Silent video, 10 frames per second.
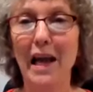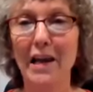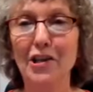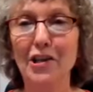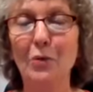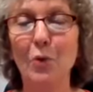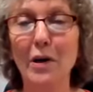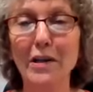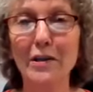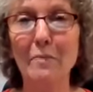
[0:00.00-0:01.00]
And she
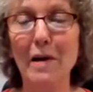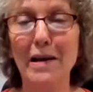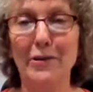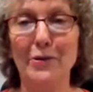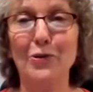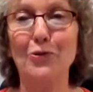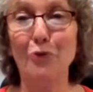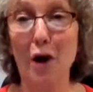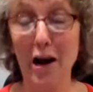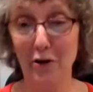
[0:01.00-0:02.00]
wanted to measure
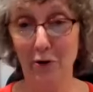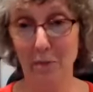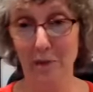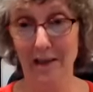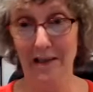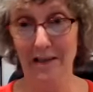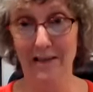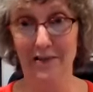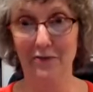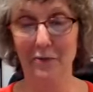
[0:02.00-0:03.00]
dryer
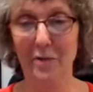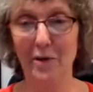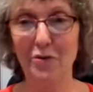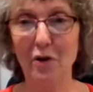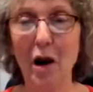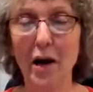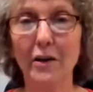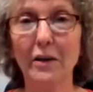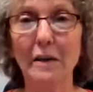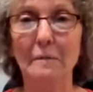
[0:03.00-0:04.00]
emissions from a
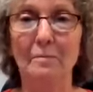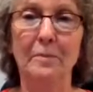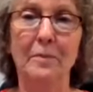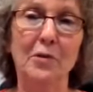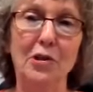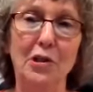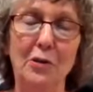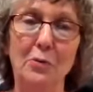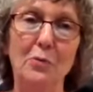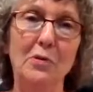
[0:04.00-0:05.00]
dryer. She
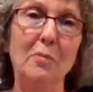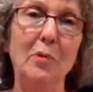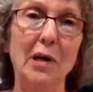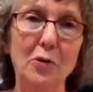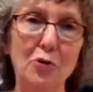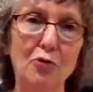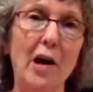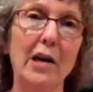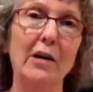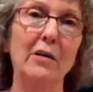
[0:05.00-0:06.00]
used a brand new
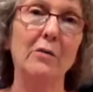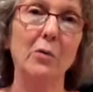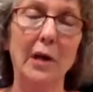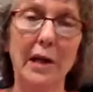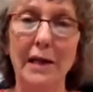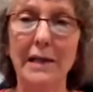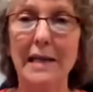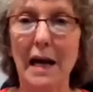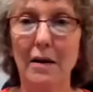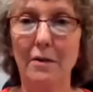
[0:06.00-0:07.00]
dryer, organic
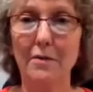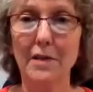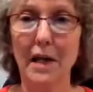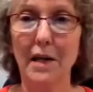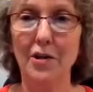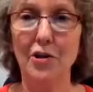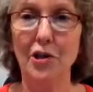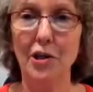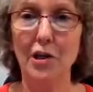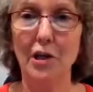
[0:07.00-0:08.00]
towels, and
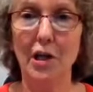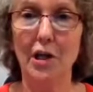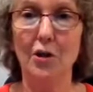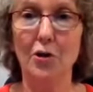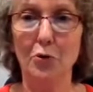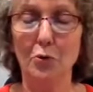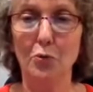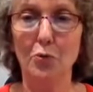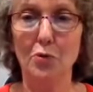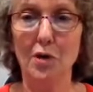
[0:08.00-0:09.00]
she
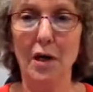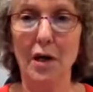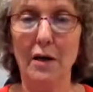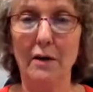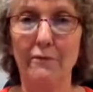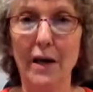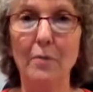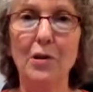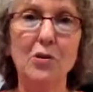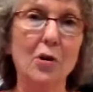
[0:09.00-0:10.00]
used
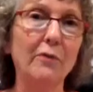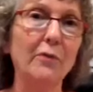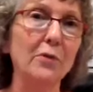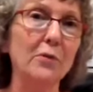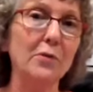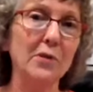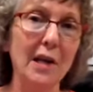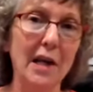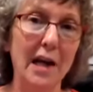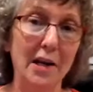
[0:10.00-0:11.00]
fabric softeners
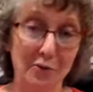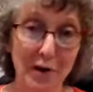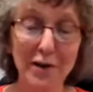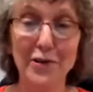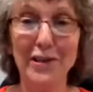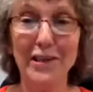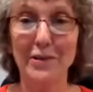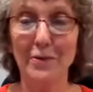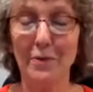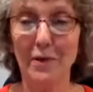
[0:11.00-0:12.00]
and dryer
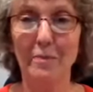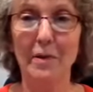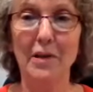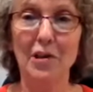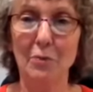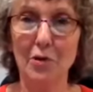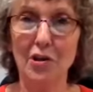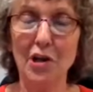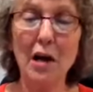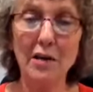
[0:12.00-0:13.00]
sheets on them. And she was
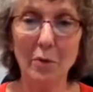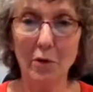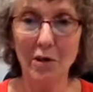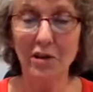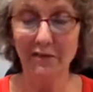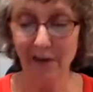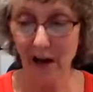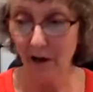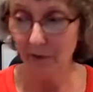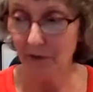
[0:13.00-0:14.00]
shocked at what she
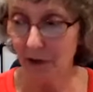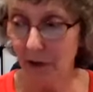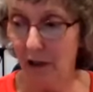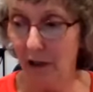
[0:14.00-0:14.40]
found.